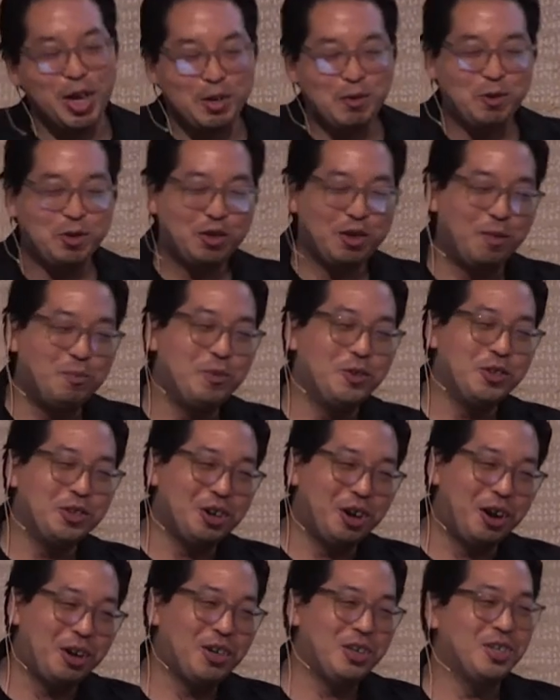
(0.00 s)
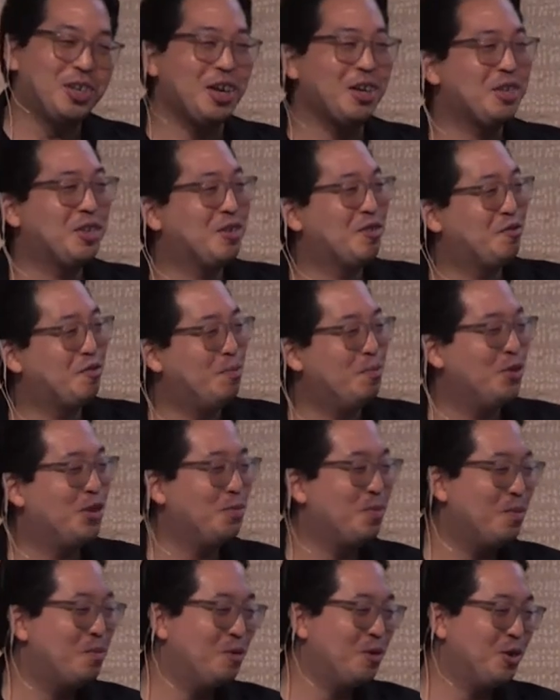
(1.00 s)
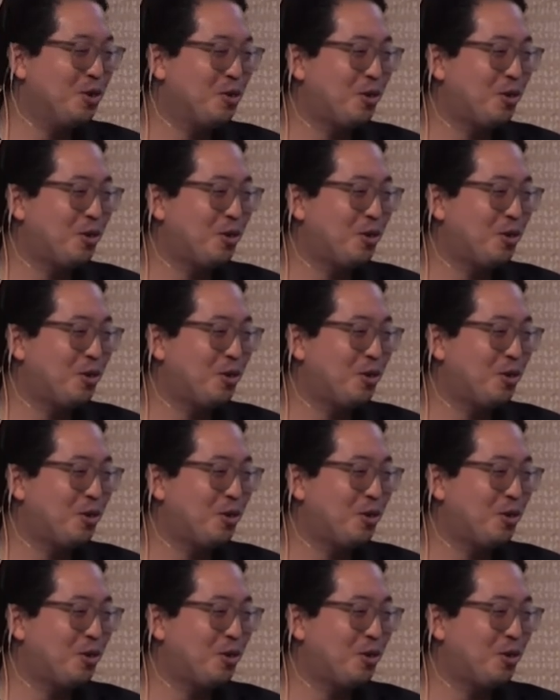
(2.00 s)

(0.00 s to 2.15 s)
painters, sculptors, and architects mm -hmm. from Cimabue hmm.